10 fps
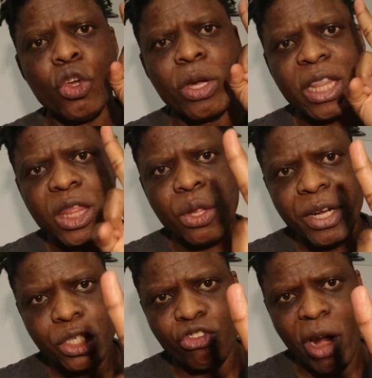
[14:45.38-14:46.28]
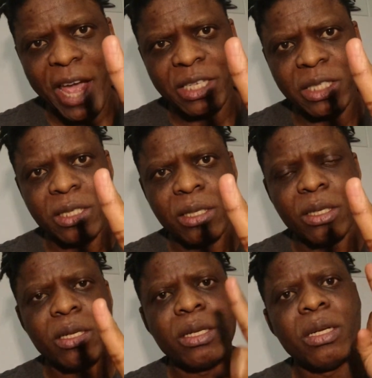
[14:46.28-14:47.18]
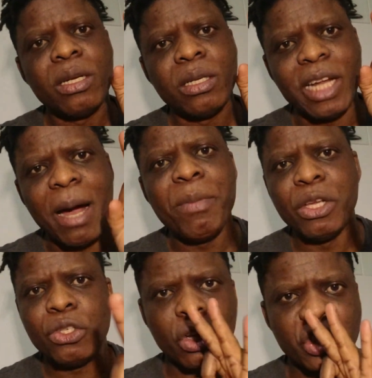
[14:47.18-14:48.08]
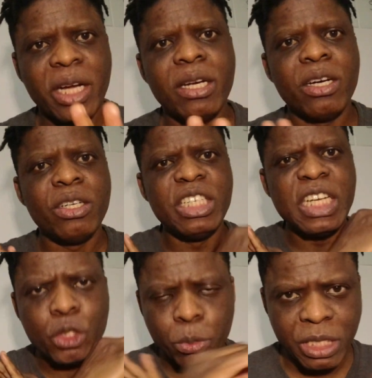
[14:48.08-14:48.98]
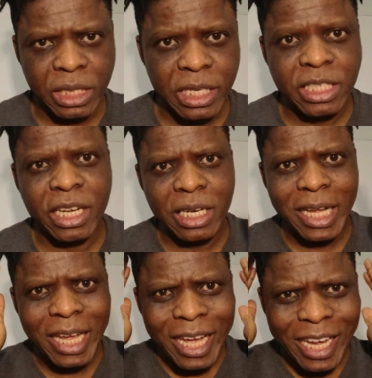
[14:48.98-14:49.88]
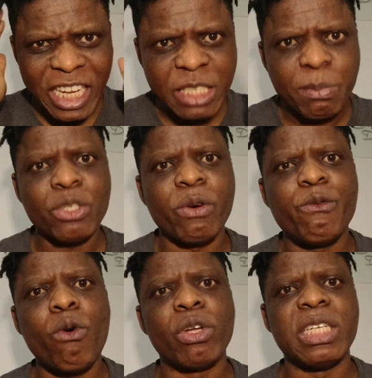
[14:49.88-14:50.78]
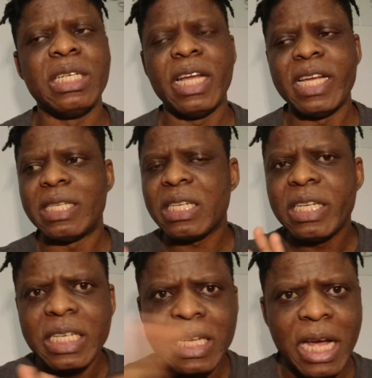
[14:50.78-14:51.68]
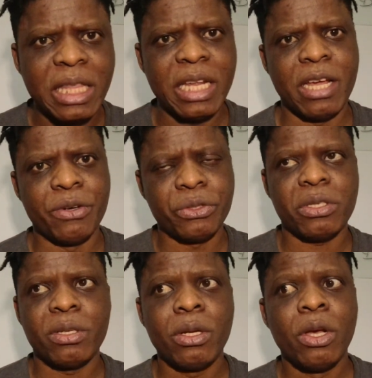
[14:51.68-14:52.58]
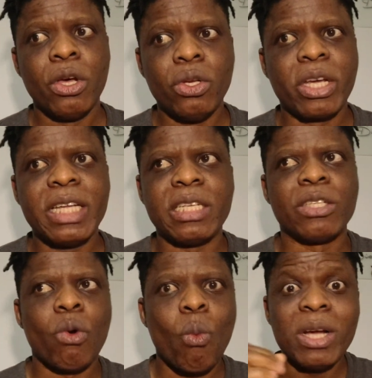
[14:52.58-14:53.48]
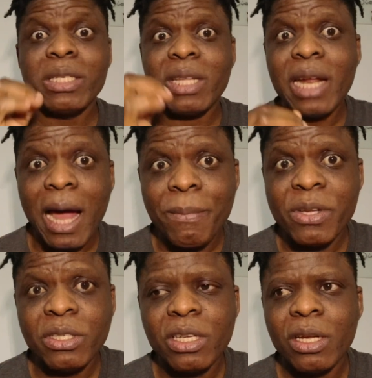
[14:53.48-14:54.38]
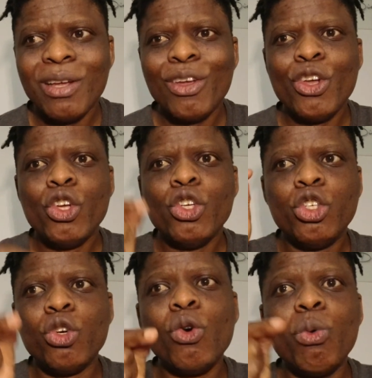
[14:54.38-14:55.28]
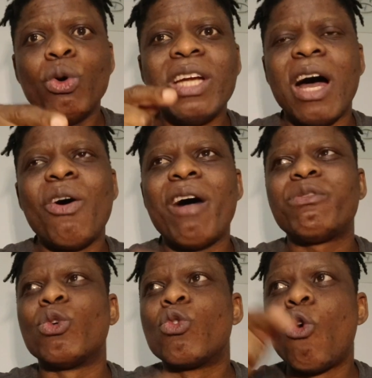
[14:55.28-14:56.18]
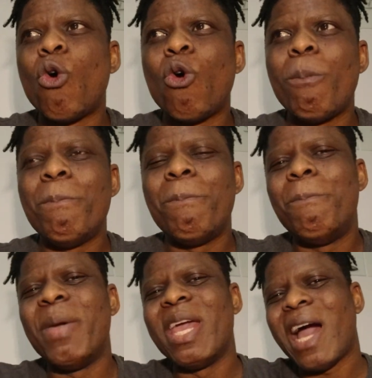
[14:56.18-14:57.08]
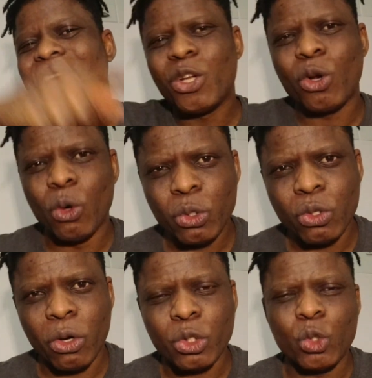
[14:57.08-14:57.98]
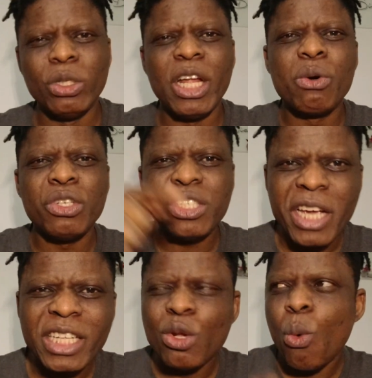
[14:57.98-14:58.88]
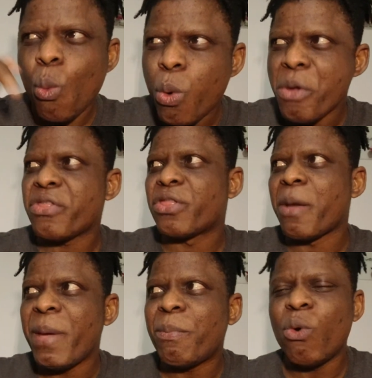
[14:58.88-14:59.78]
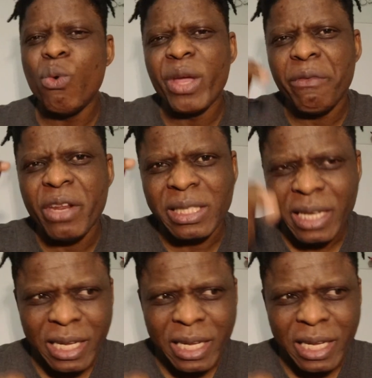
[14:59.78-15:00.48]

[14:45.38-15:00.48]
You get 3 strikes. That means your channel needs to be deleted in a space of 14 days. Nothing else. You get it? Once that happens, you will now have to go behind closed doors to negotiate with the people who gave you the